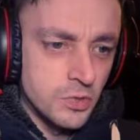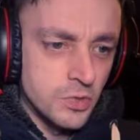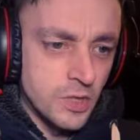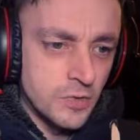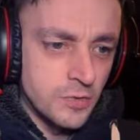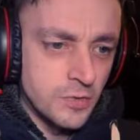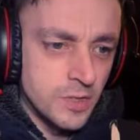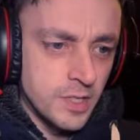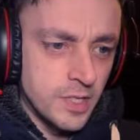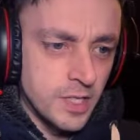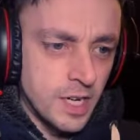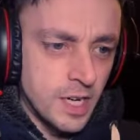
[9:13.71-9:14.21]

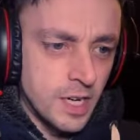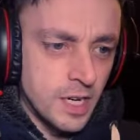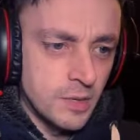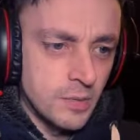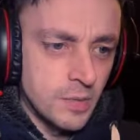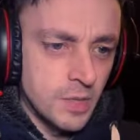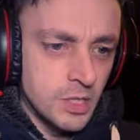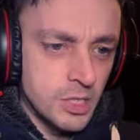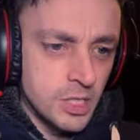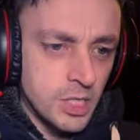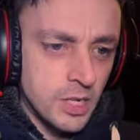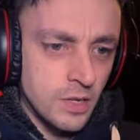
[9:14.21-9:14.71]
roughly how
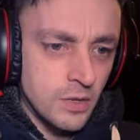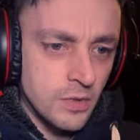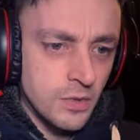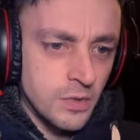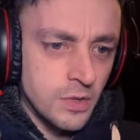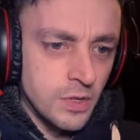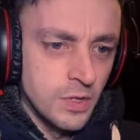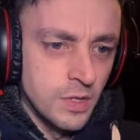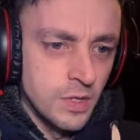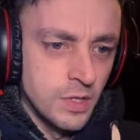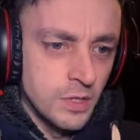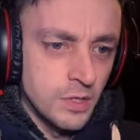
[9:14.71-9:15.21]
much
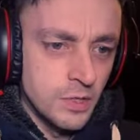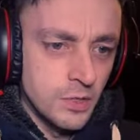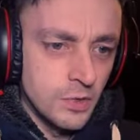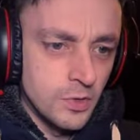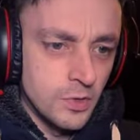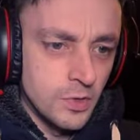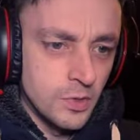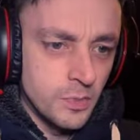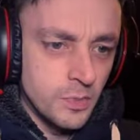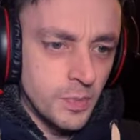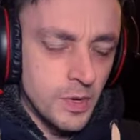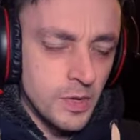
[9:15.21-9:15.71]
health
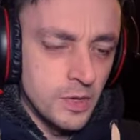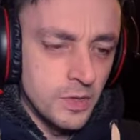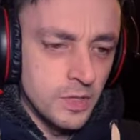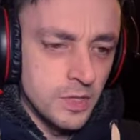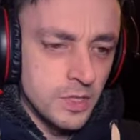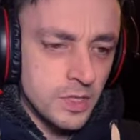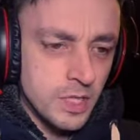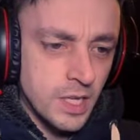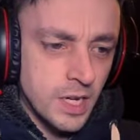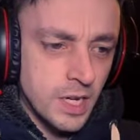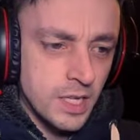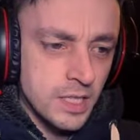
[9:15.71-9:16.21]
your
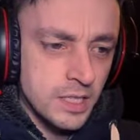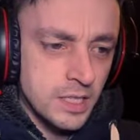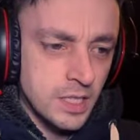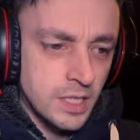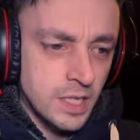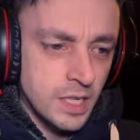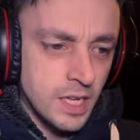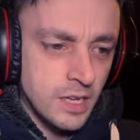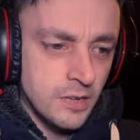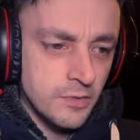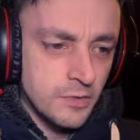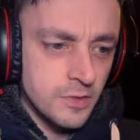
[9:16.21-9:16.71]
opponent has
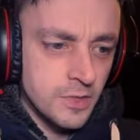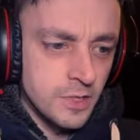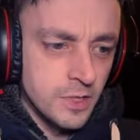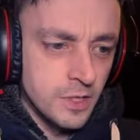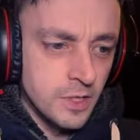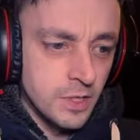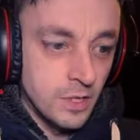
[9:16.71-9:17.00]
left.